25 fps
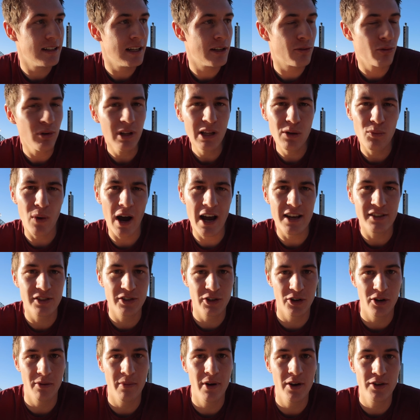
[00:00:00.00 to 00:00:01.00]
it really weighs
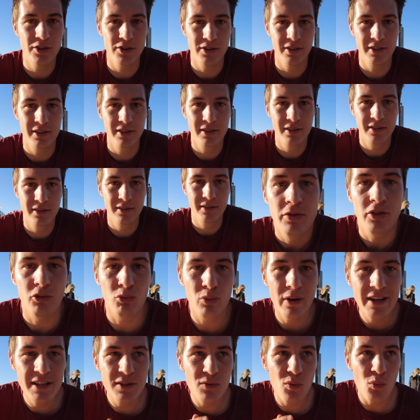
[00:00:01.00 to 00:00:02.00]
on your emotions. The
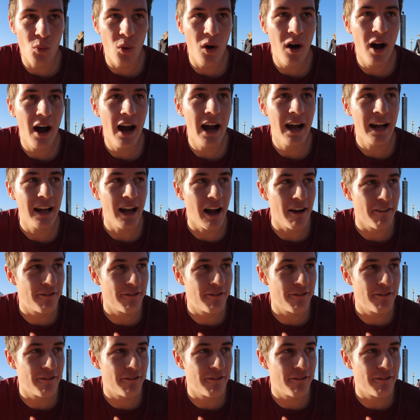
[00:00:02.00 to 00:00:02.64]
reason why